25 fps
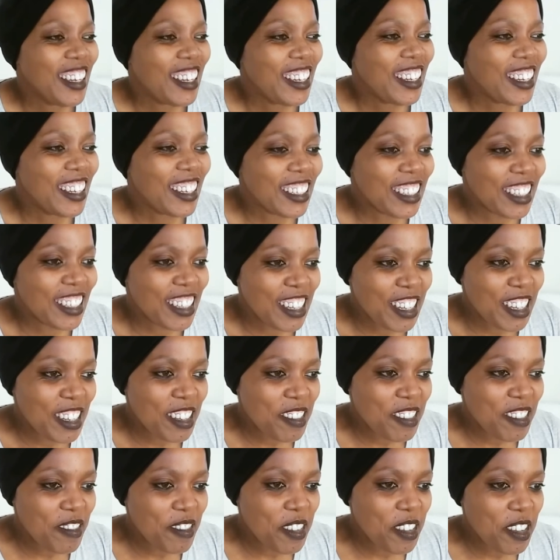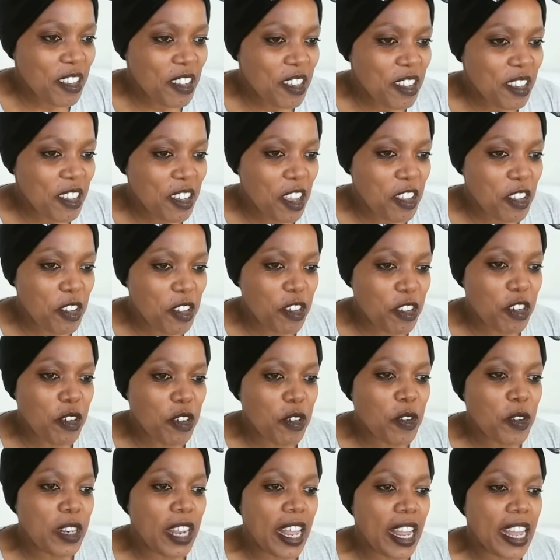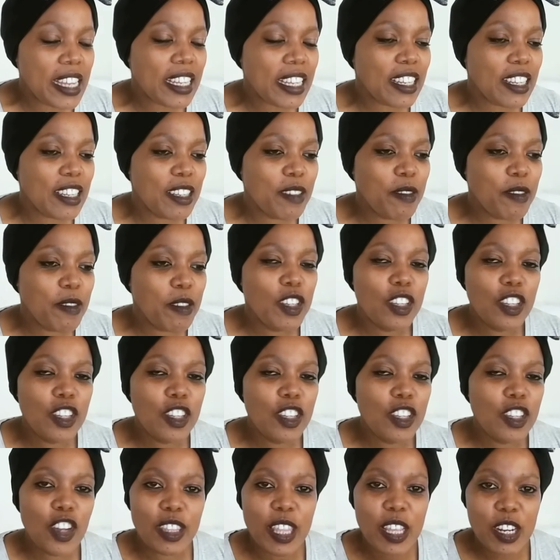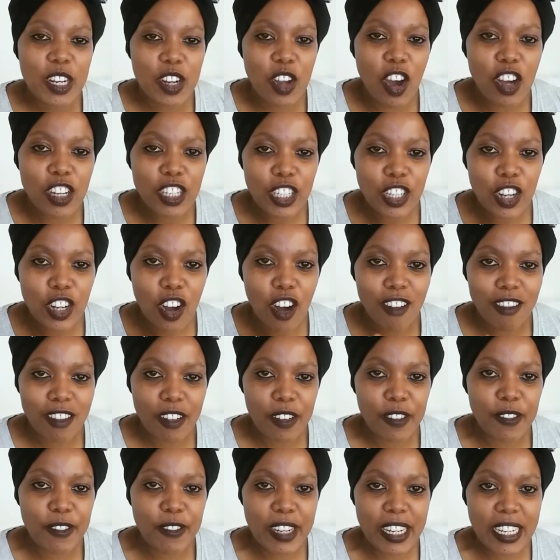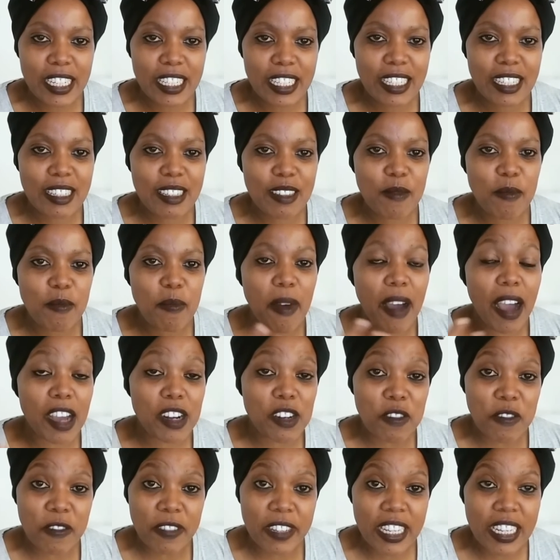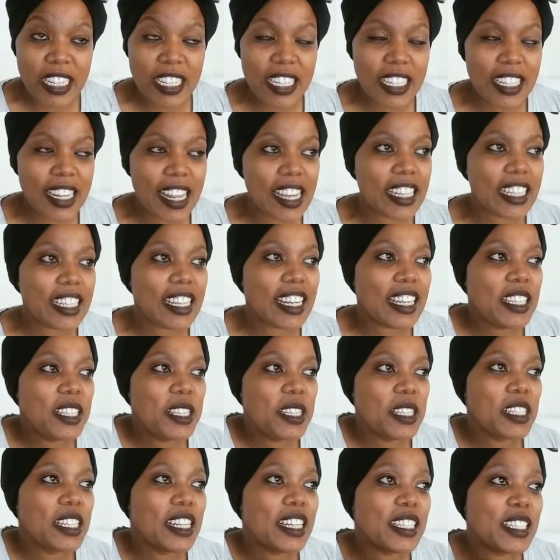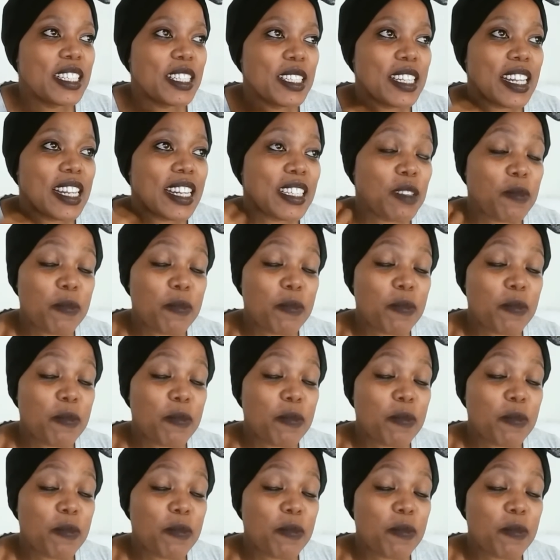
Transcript: uh like, the non-conflict part of it. Like, does